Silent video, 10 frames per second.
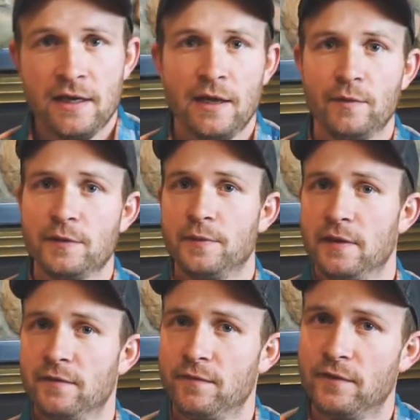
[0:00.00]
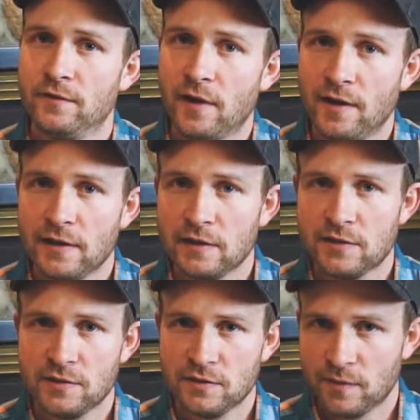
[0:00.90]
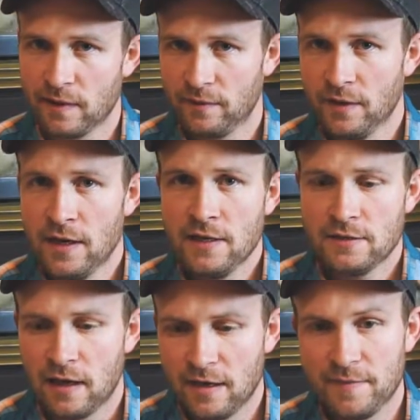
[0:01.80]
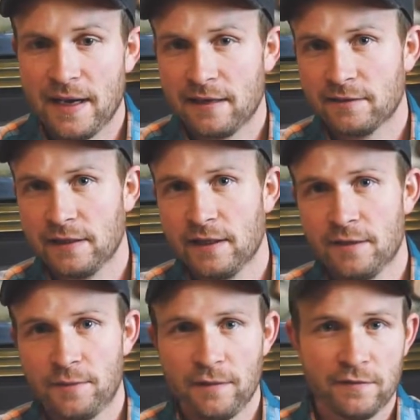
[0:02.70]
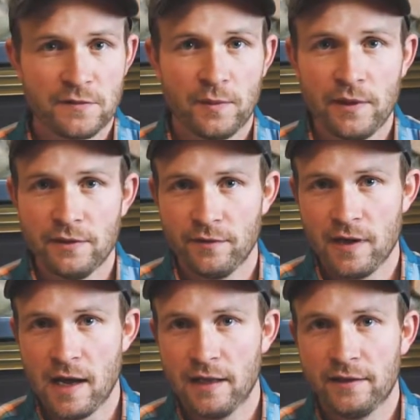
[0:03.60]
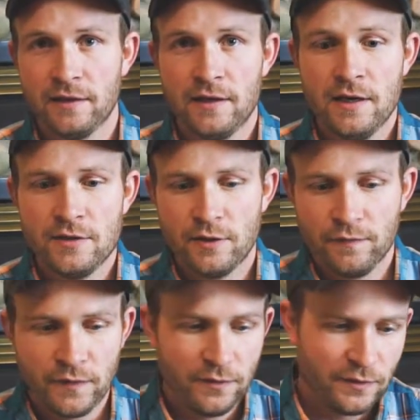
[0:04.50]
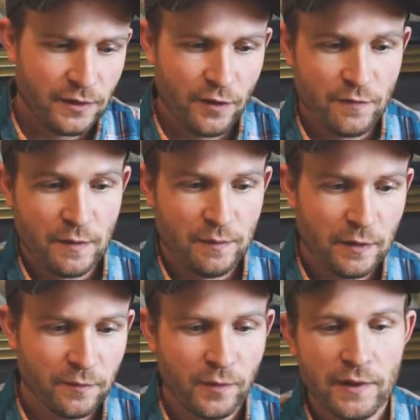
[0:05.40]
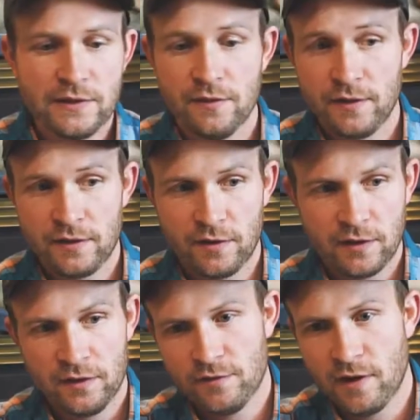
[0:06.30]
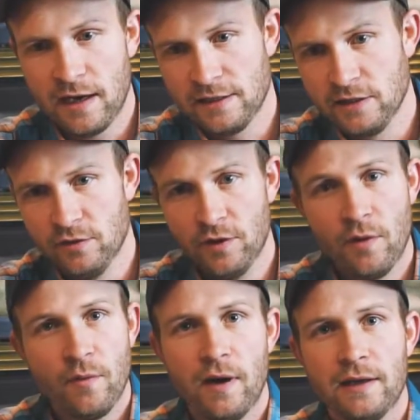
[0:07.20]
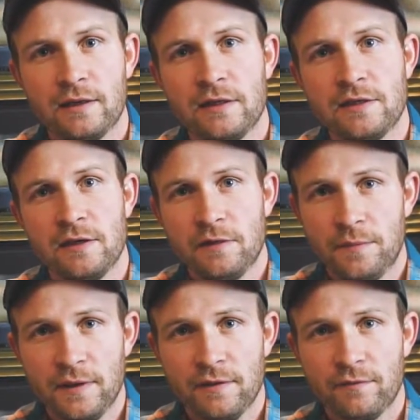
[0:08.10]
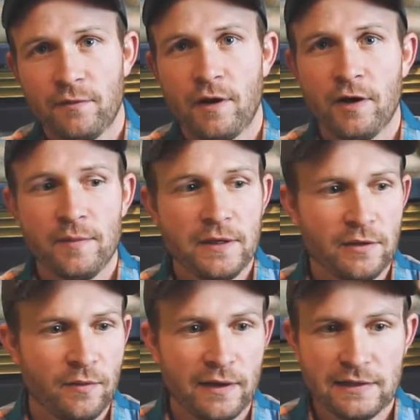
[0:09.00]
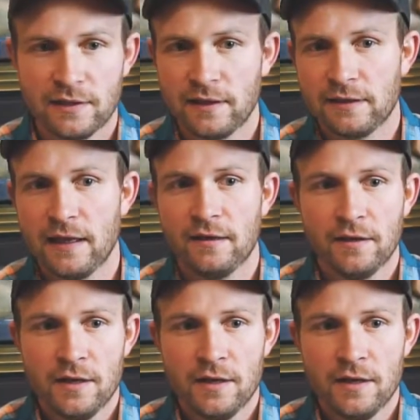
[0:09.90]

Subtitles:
And when you put in for the draw, you can choose whether to automatically get a preference point or not. So if you've been building points, you think you're going to draw and you don't want to continue to put in for Wyoming, you'd want to select the